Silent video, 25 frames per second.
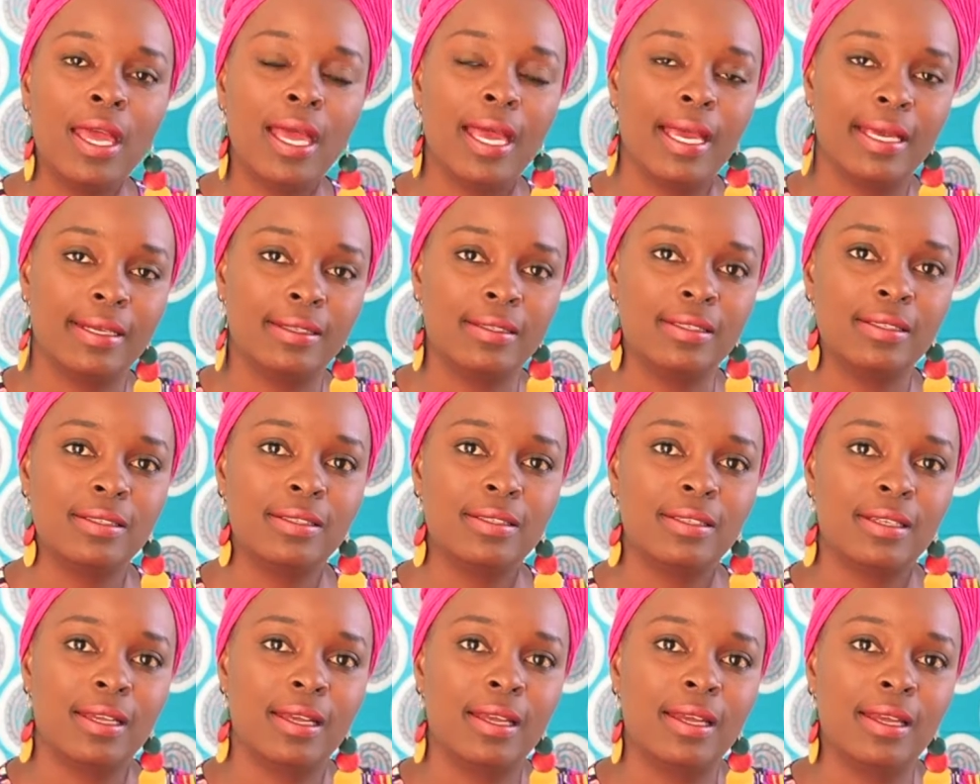
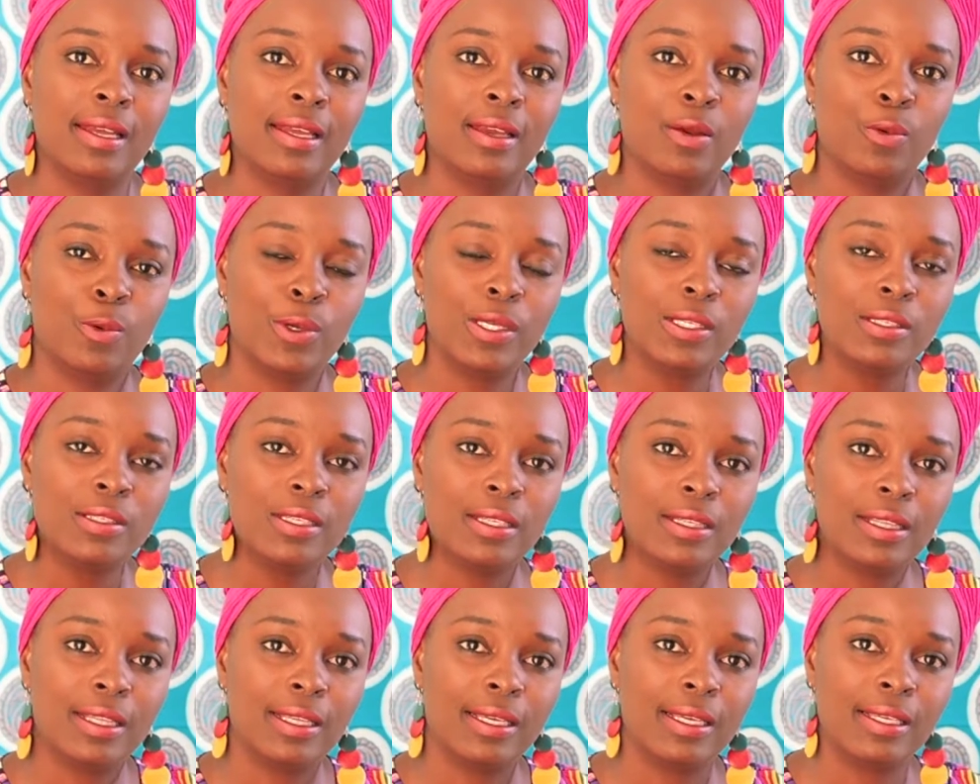and
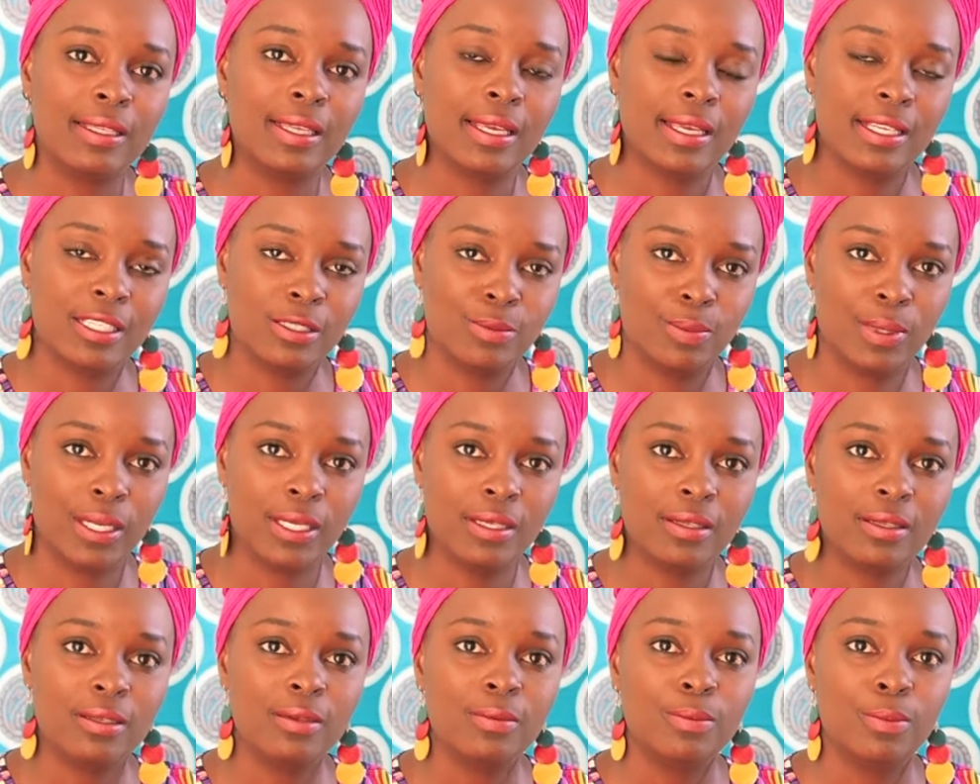recently there has
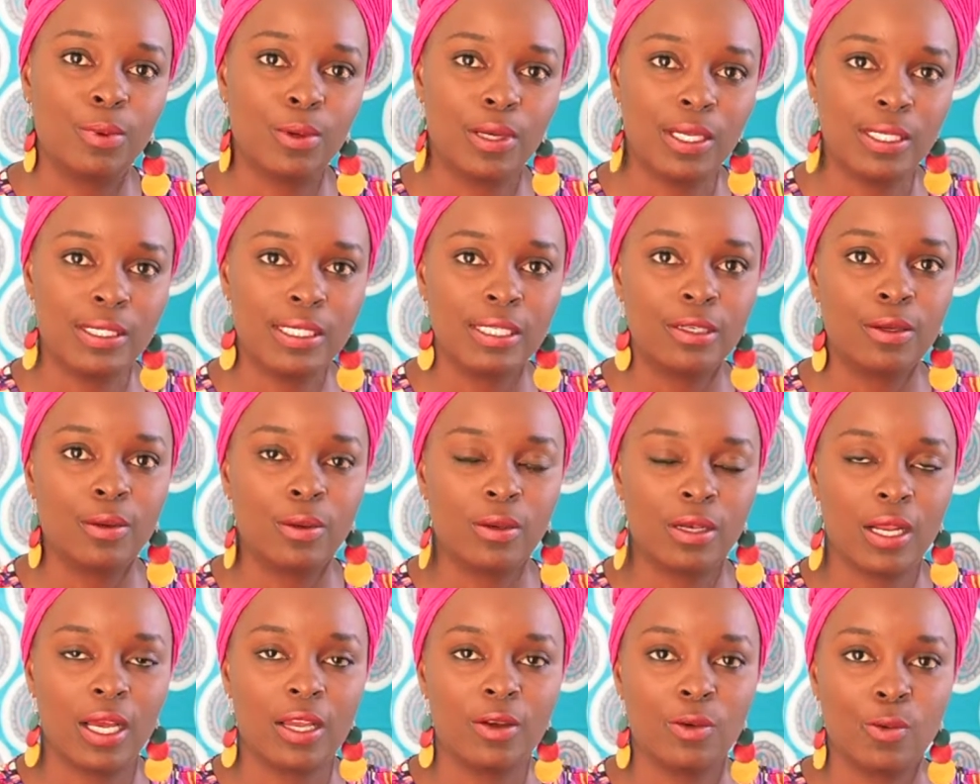been
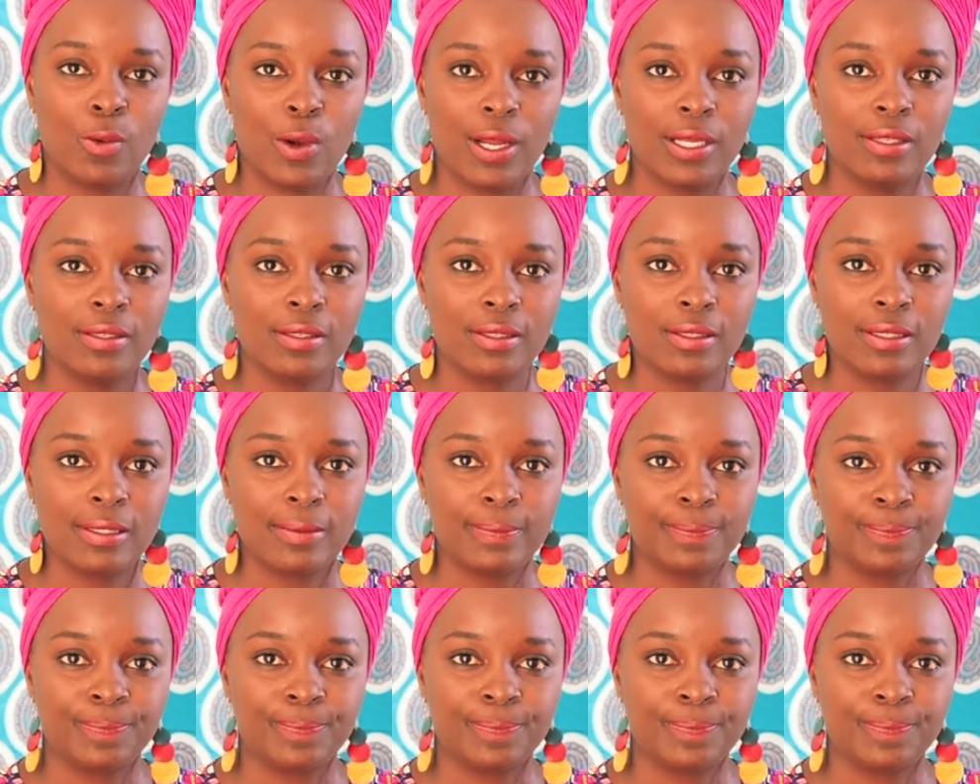political unrest.